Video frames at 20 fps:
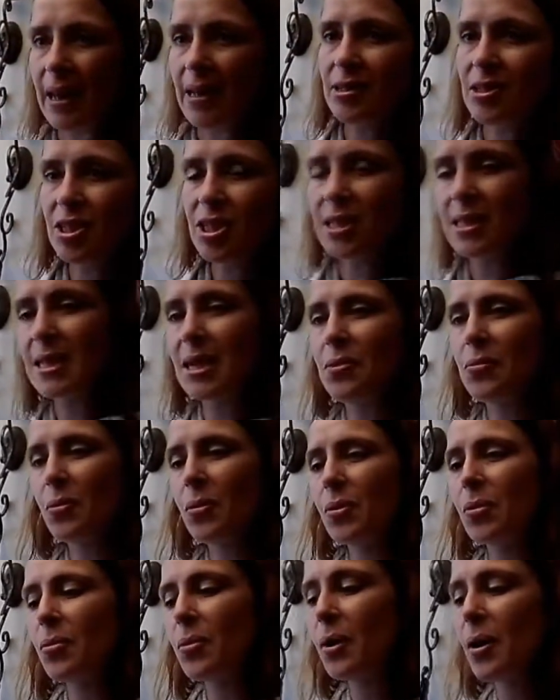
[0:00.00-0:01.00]
And she said,
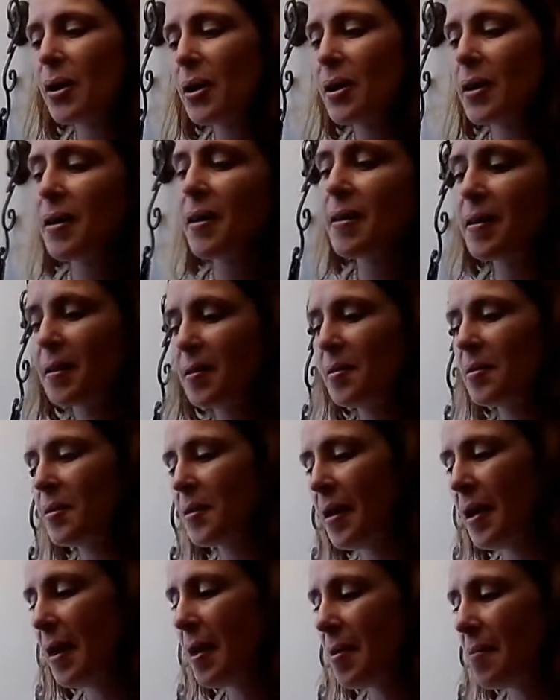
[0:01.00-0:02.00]
well,
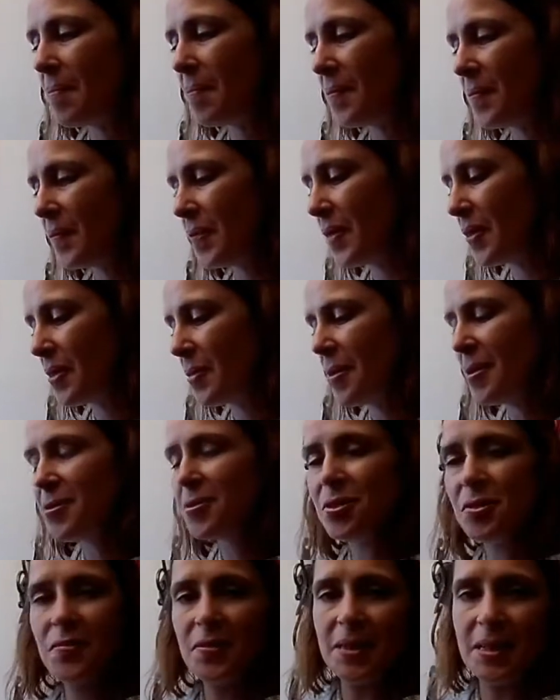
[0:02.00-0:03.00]
the most
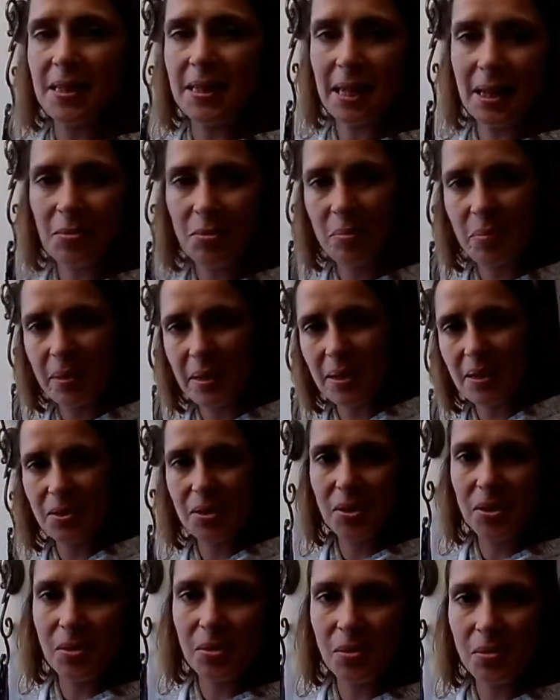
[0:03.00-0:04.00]
obvious thing would be
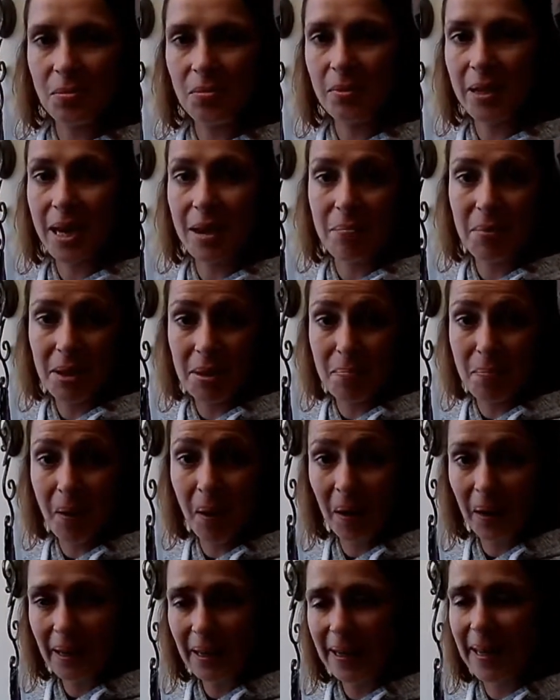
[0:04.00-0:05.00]
to get a bigger
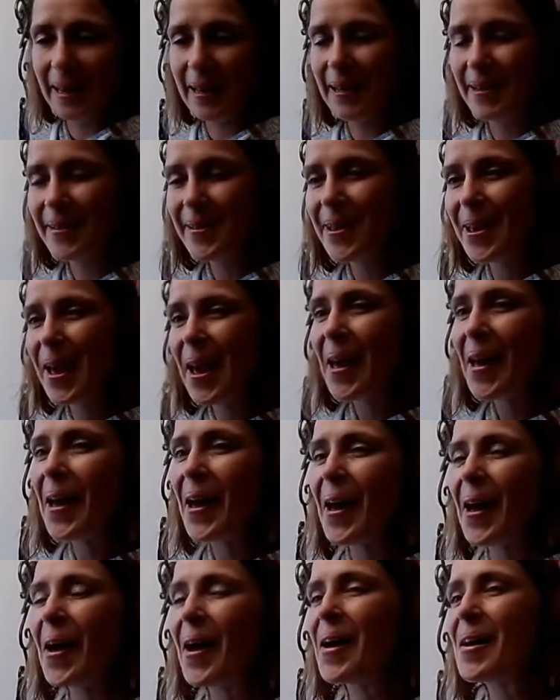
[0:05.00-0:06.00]
bike.
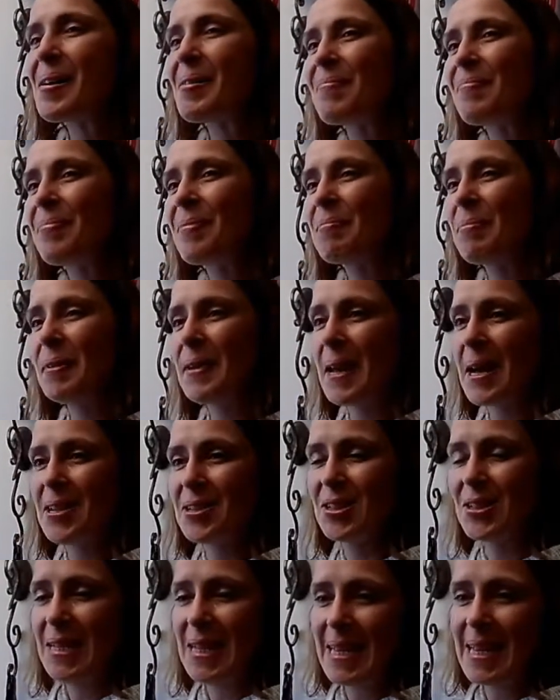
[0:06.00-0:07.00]
But
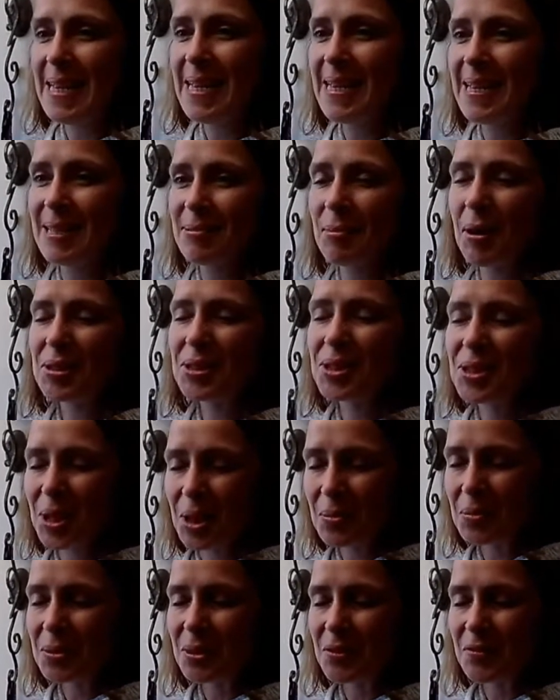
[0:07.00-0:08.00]
naturally, as much as I
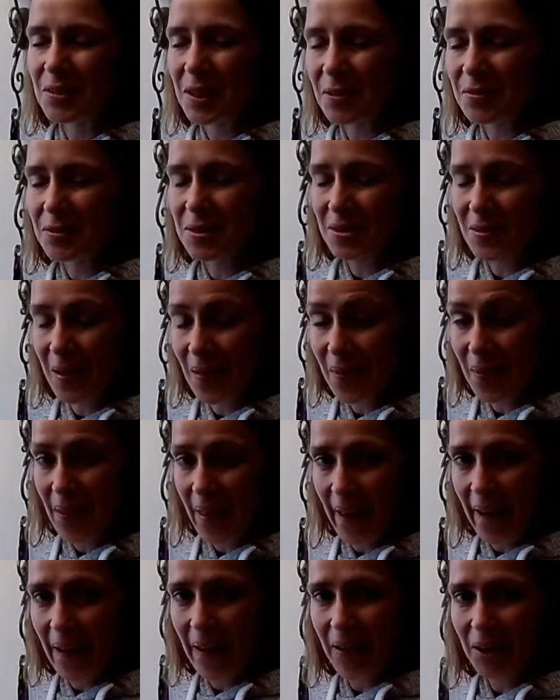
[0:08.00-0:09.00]
would have loved to have done
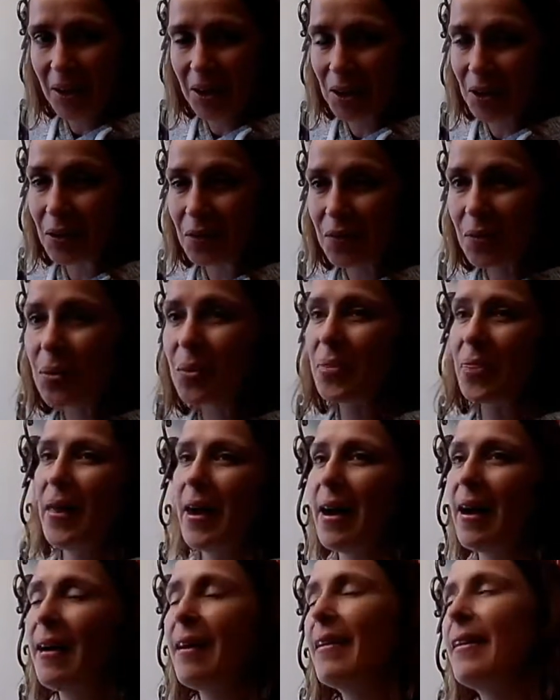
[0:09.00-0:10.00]
that, I couldn't afford
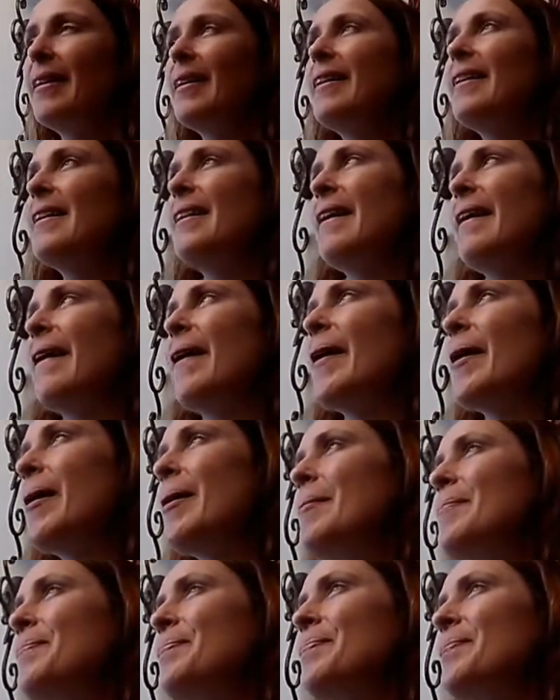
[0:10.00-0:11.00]
that.
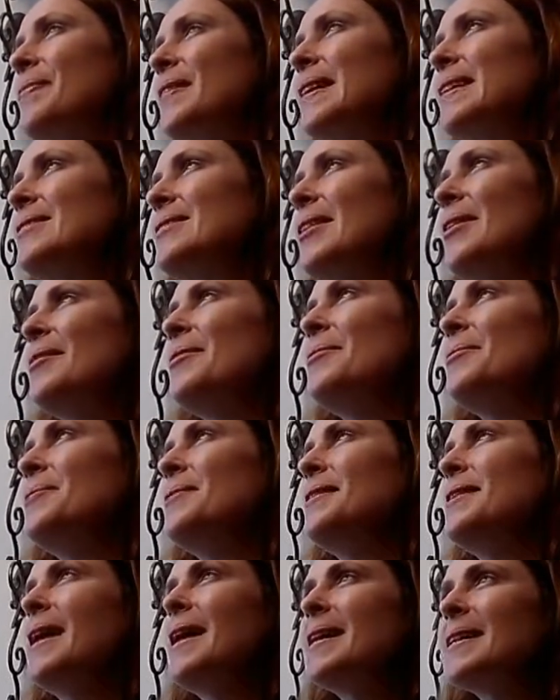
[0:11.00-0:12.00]
So the
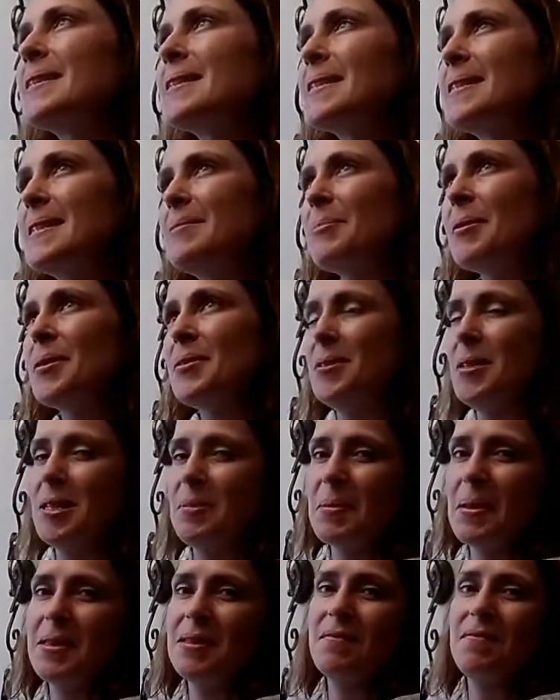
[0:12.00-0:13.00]
next most
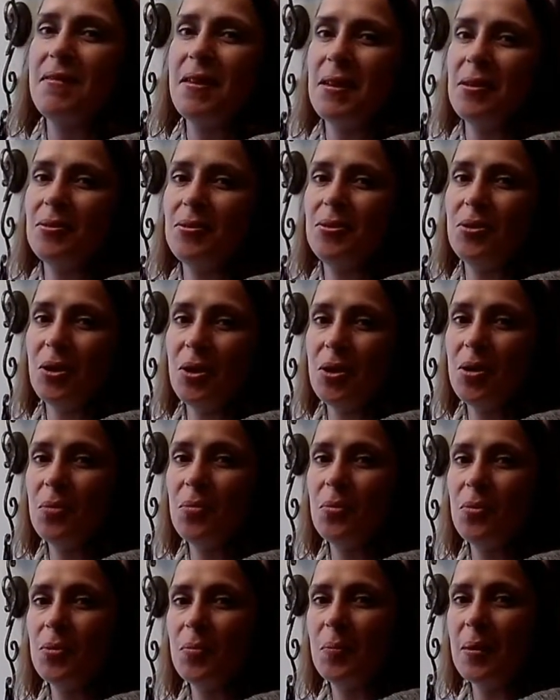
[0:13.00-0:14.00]
expensive thing to do
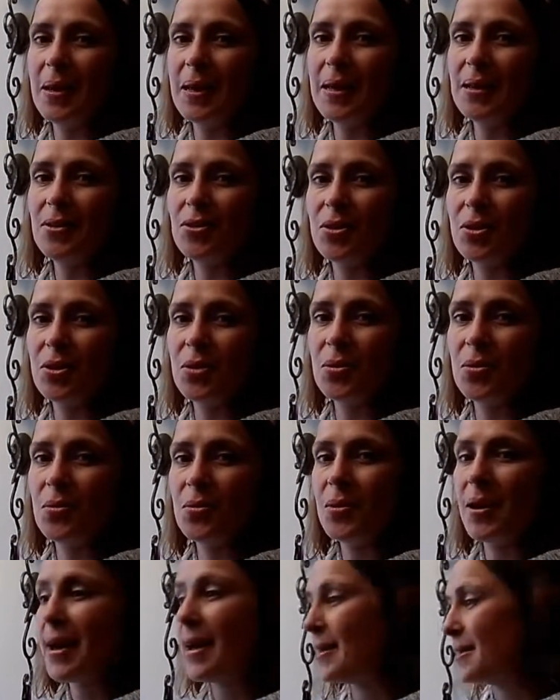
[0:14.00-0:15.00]
would be to
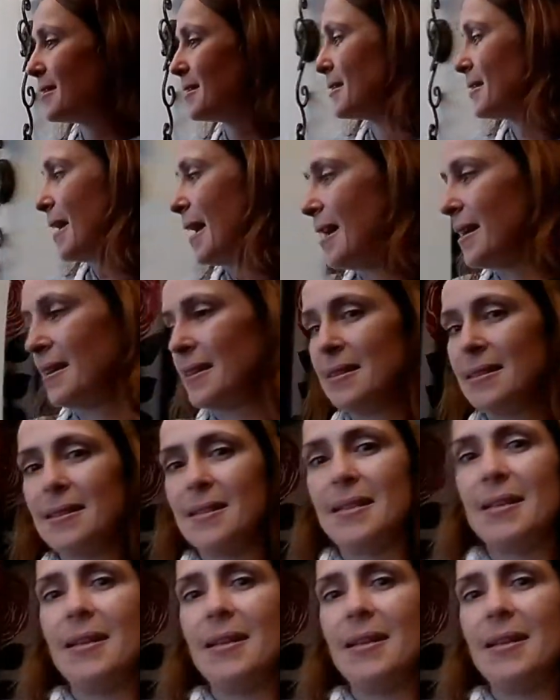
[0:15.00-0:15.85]
extend